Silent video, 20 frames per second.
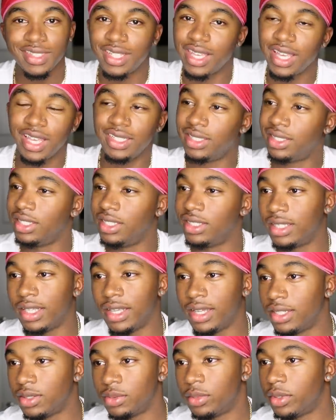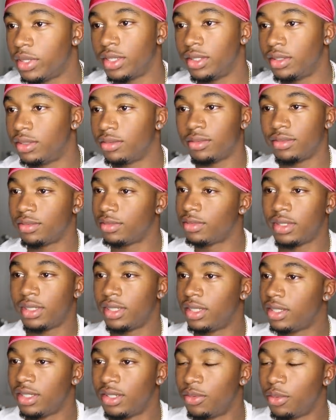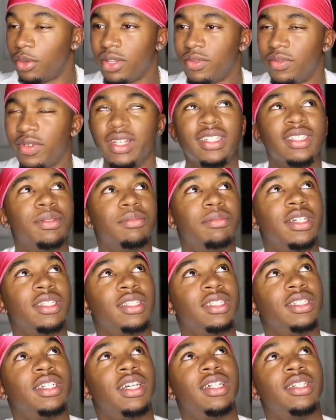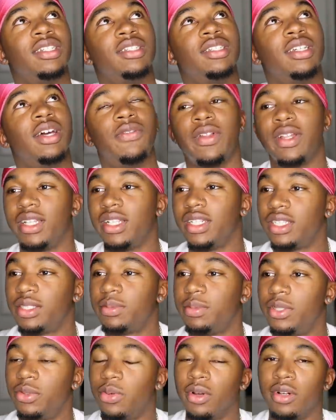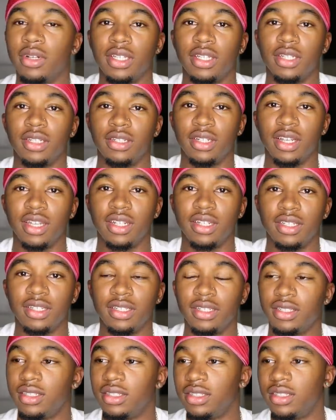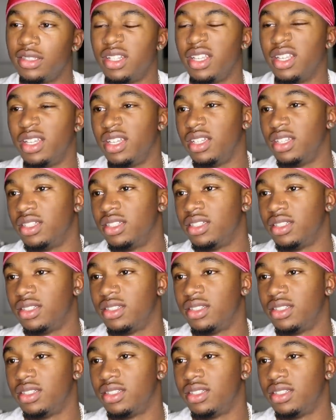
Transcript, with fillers: Kids these days, man. What even is the busted challenge? I feel like they just be twerking, ain't it? Yeah.